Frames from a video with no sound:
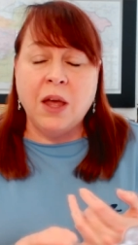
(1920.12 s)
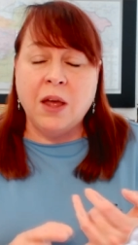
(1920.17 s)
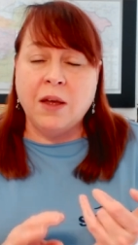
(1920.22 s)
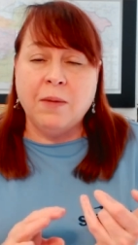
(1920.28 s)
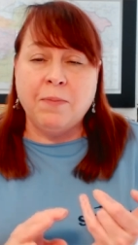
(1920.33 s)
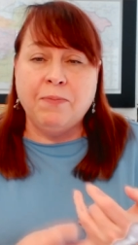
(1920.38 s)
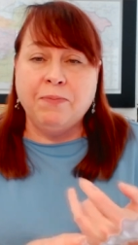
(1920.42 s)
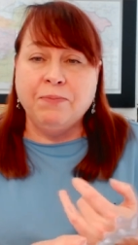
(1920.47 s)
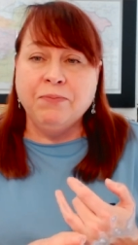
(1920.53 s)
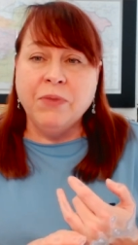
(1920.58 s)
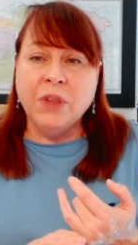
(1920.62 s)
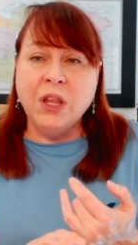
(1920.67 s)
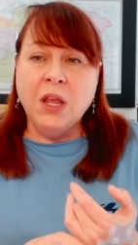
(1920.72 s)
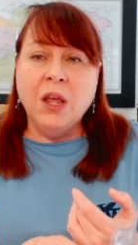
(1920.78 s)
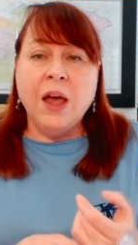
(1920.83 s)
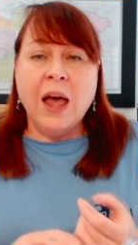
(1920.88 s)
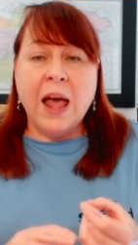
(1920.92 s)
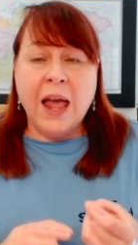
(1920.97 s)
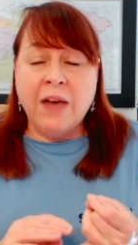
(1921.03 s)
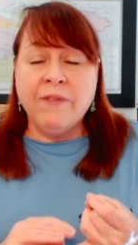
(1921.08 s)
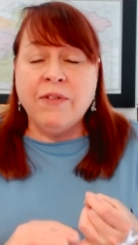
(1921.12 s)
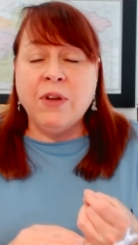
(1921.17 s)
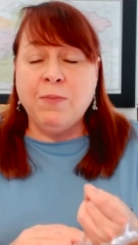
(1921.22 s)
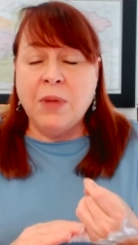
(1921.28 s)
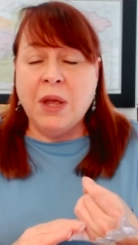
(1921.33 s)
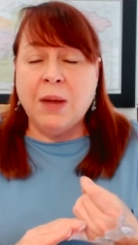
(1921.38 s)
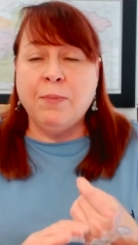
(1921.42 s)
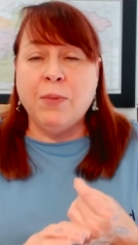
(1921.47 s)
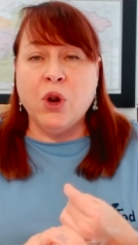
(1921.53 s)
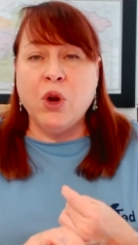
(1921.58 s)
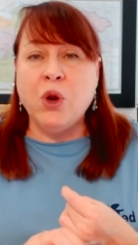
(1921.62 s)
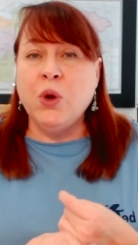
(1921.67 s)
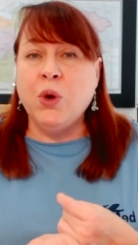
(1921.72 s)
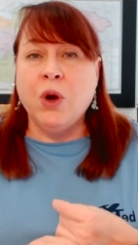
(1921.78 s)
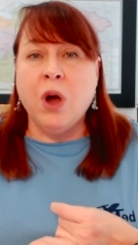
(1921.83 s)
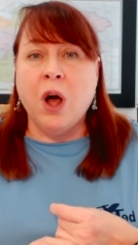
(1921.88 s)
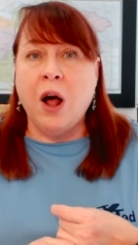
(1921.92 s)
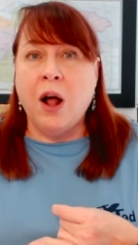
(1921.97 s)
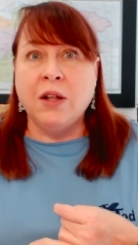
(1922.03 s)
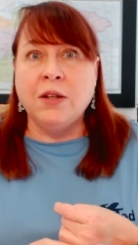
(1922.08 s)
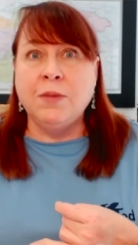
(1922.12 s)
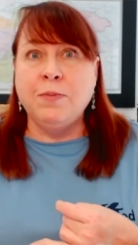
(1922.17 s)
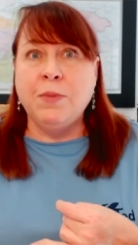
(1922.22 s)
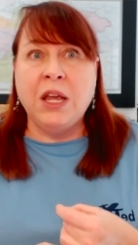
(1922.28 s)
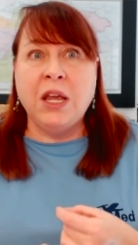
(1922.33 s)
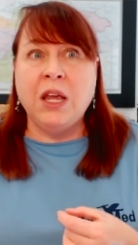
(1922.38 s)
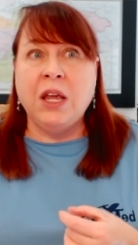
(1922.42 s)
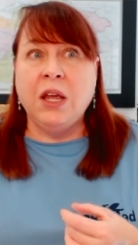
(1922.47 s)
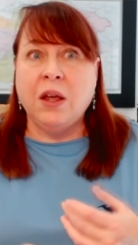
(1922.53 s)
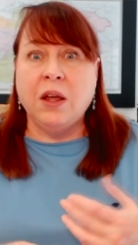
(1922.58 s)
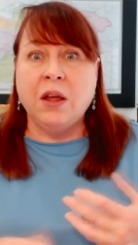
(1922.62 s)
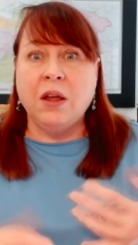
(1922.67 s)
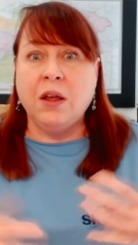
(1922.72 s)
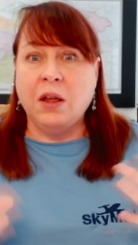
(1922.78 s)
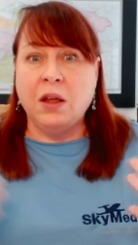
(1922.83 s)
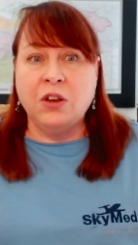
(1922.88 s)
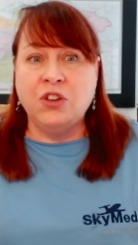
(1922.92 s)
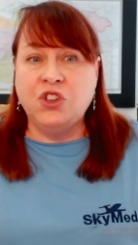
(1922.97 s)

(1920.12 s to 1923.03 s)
um, I have a member who called me.